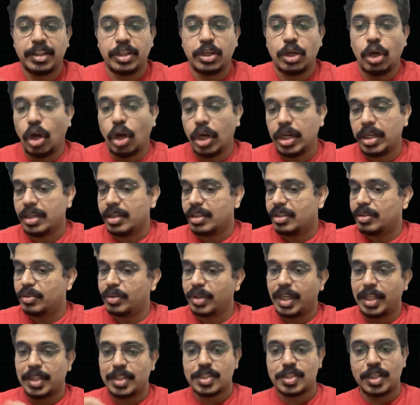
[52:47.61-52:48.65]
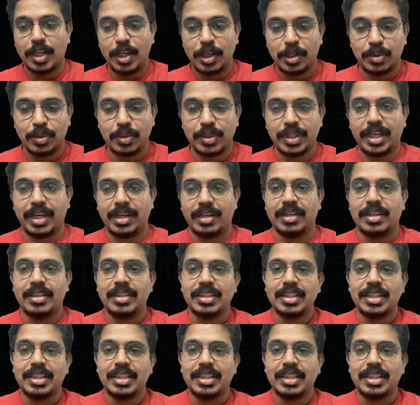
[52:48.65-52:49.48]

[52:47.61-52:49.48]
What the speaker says: the order. You can still do that.